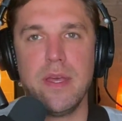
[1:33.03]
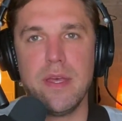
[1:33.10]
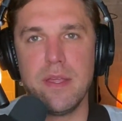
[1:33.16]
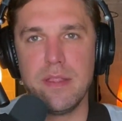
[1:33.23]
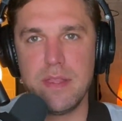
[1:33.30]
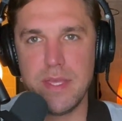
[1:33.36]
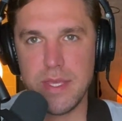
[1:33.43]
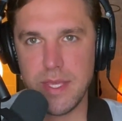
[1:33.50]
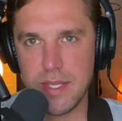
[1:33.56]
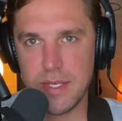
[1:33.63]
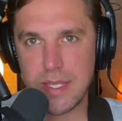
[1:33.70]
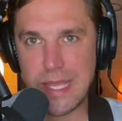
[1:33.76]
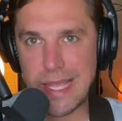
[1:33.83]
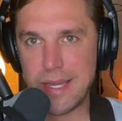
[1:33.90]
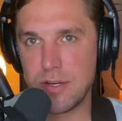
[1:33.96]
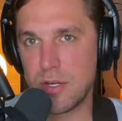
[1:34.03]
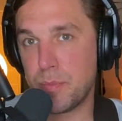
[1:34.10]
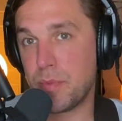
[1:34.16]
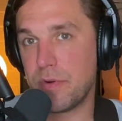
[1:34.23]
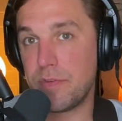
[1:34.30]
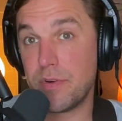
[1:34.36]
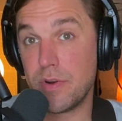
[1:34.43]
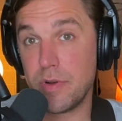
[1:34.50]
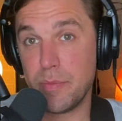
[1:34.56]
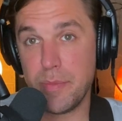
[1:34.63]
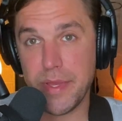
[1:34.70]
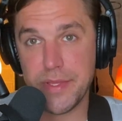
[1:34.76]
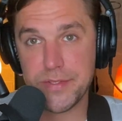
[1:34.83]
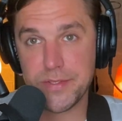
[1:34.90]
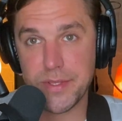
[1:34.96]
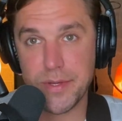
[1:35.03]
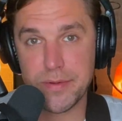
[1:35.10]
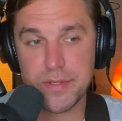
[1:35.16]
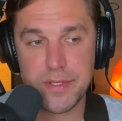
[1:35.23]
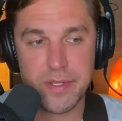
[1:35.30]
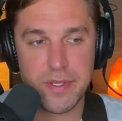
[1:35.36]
the indicated or preferred bass note.